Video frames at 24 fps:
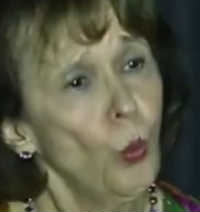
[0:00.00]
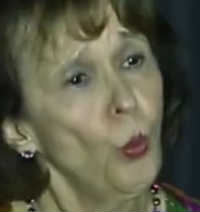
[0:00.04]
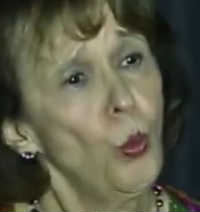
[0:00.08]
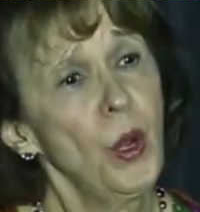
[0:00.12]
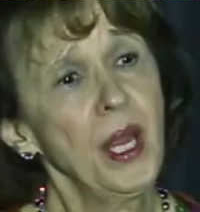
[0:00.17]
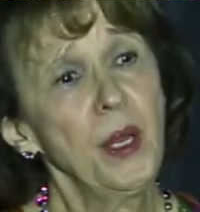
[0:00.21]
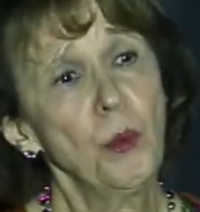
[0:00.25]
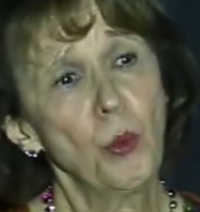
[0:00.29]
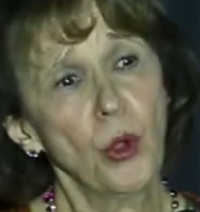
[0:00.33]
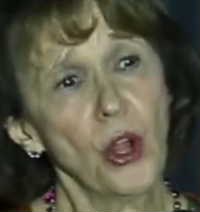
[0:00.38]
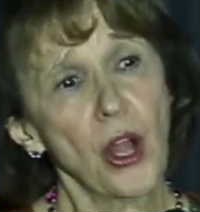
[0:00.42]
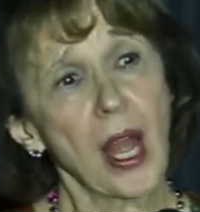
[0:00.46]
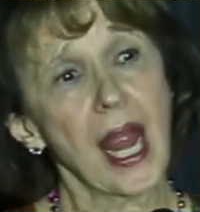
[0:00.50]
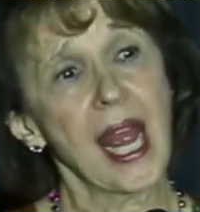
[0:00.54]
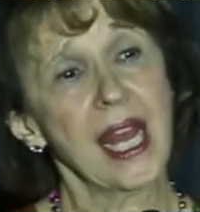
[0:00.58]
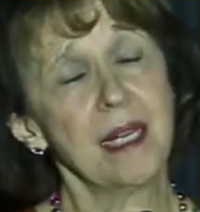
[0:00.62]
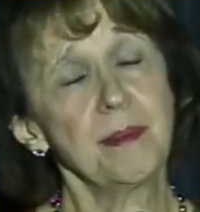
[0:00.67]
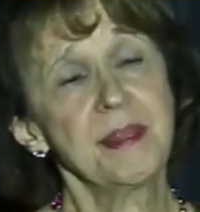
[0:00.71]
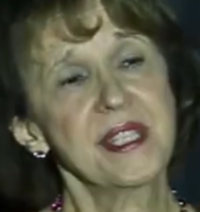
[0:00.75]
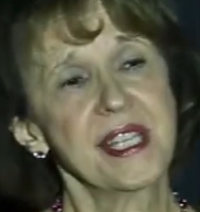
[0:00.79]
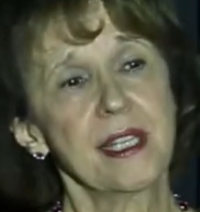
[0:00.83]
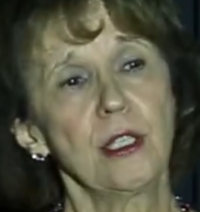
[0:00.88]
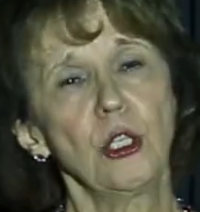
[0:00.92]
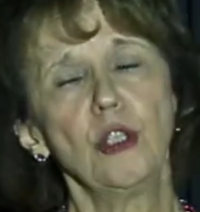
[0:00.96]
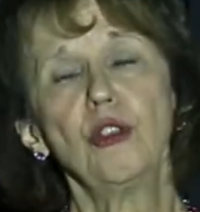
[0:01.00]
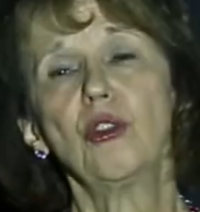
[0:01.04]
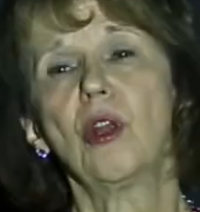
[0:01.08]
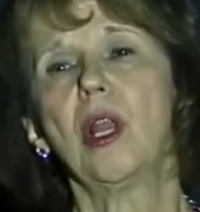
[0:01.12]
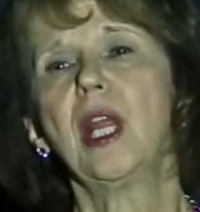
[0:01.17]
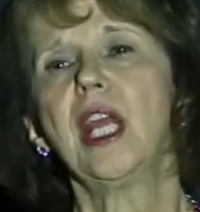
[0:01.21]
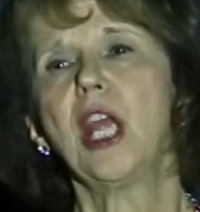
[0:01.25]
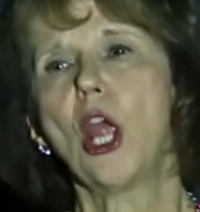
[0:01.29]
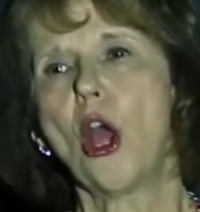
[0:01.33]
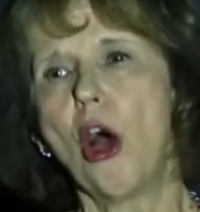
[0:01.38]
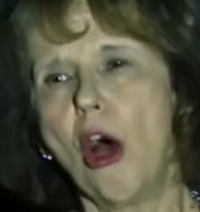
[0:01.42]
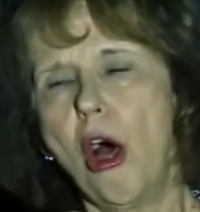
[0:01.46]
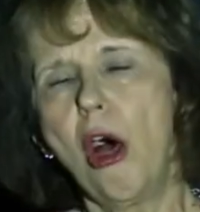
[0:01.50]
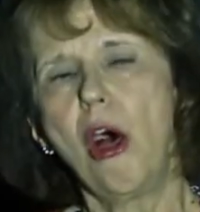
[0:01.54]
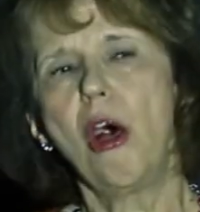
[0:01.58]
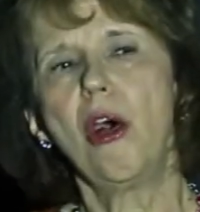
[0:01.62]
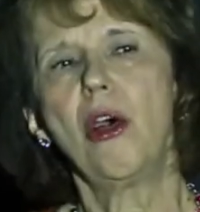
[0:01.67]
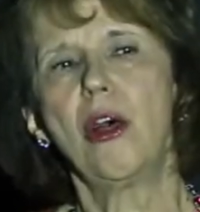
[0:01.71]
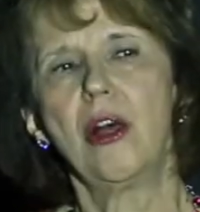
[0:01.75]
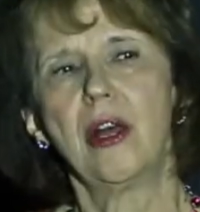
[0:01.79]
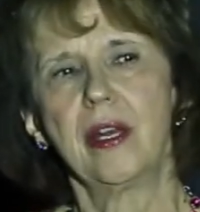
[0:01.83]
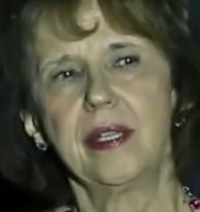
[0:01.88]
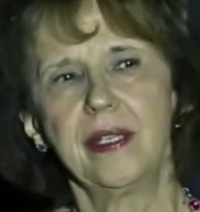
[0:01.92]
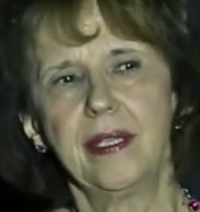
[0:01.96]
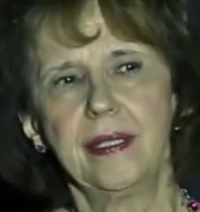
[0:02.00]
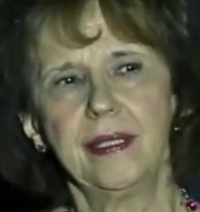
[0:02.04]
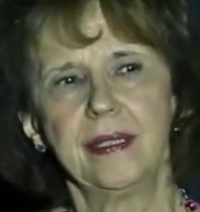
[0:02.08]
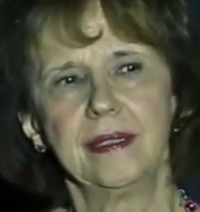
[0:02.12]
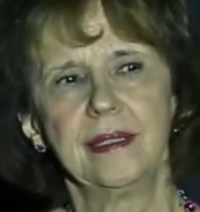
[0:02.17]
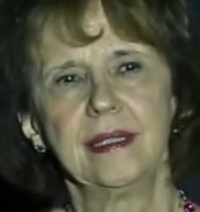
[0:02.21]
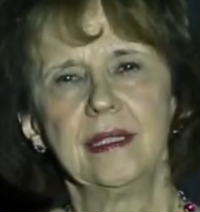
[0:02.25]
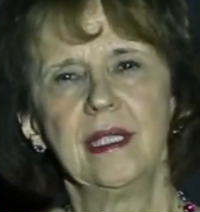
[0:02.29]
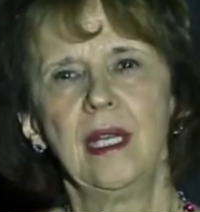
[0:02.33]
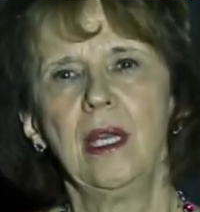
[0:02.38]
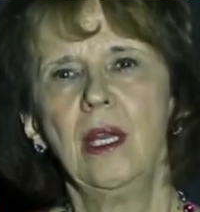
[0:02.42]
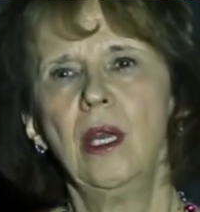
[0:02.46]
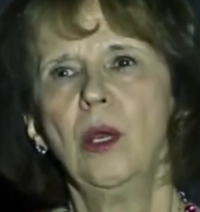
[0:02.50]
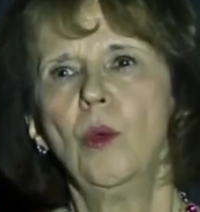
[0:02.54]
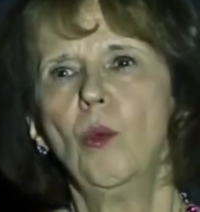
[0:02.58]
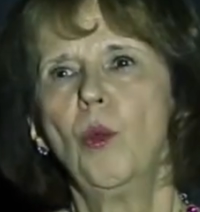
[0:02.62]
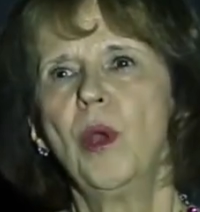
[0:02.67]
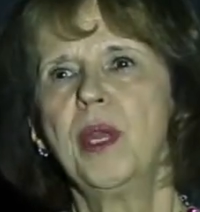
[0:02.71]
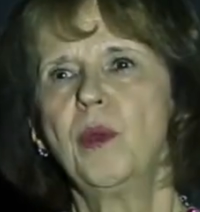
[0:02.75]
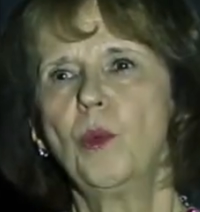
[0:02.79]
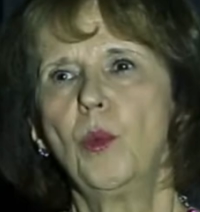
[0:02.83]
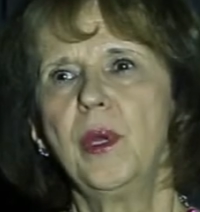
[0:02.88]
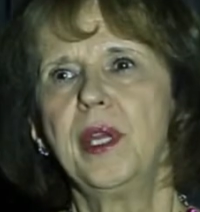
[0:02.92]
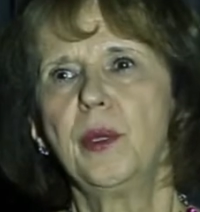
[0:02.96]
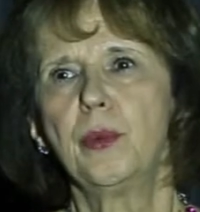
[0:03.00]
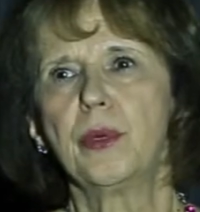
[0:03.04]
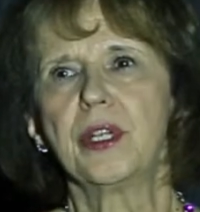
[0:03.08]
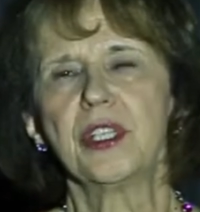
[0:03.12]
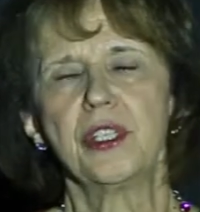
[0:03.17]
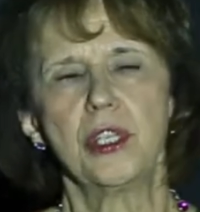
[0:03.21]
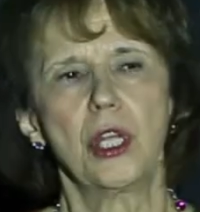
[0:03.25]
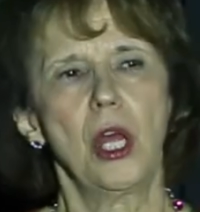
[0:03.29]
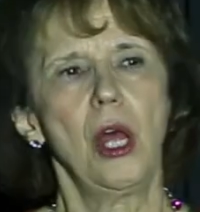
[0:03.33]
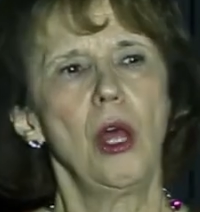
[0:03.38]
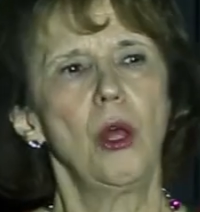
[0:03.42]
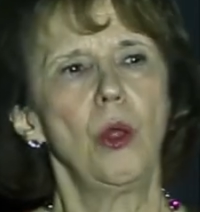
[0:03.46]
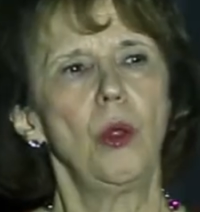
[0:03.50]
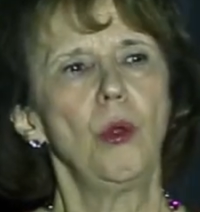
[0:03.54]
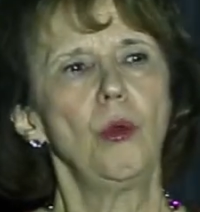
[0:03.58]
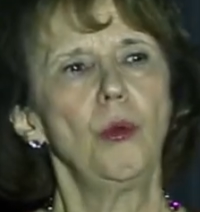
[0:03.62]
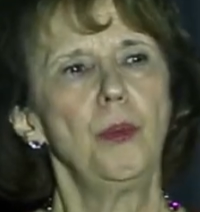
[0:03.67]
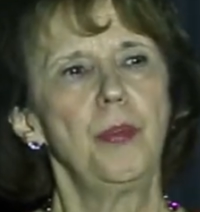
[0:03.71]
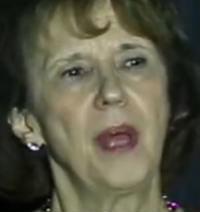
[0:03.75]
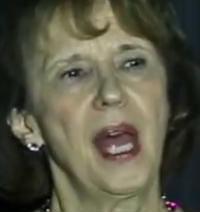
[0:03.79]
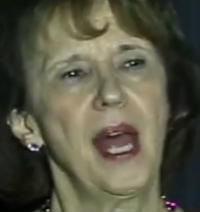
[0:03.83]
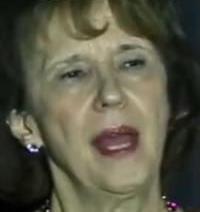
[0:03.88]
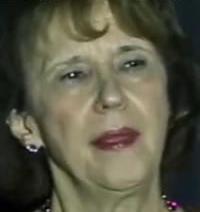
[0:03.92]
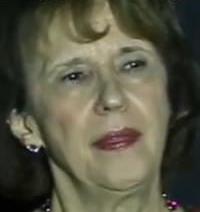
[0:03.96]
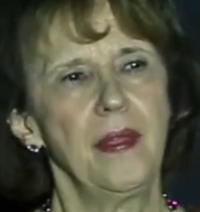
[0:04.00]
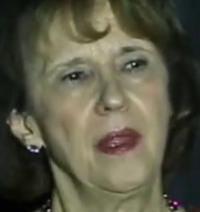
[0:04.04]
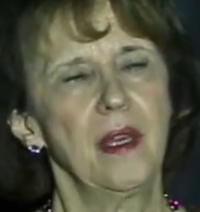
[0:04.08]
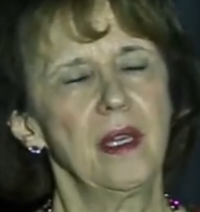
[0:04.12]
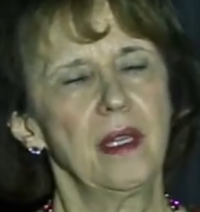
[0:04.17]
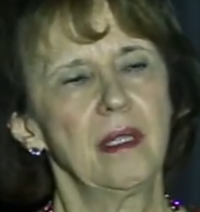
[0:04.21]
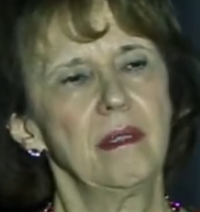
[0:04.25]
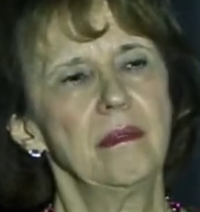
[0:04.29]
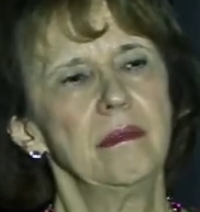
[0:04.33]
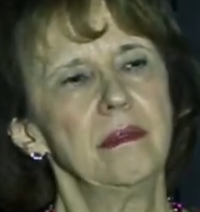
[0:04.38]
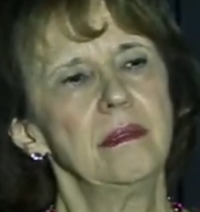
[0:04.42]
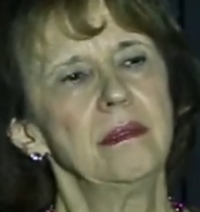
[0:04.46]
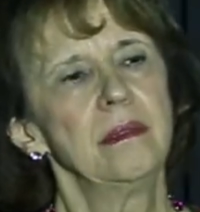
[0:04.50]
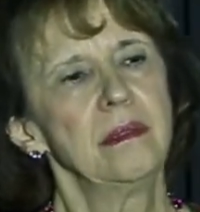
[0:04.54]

We were absolutely awed when we were told by the